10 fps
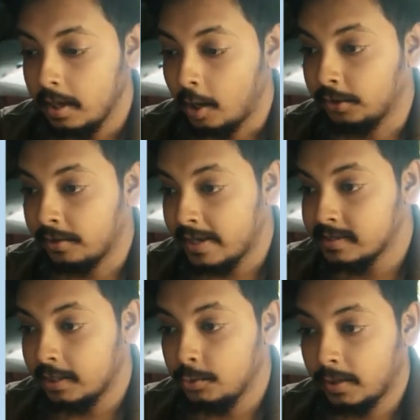on the right
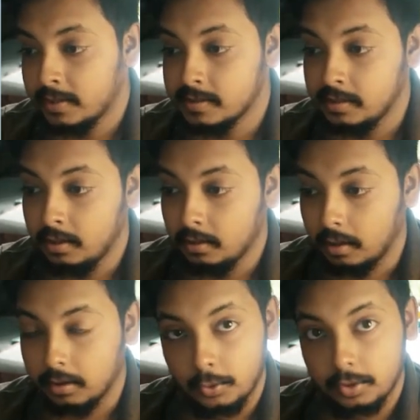side you can see
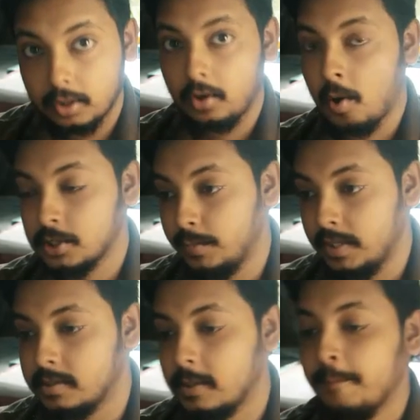uh, you know the clock
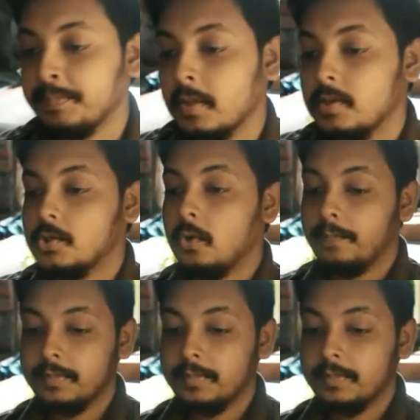speeds so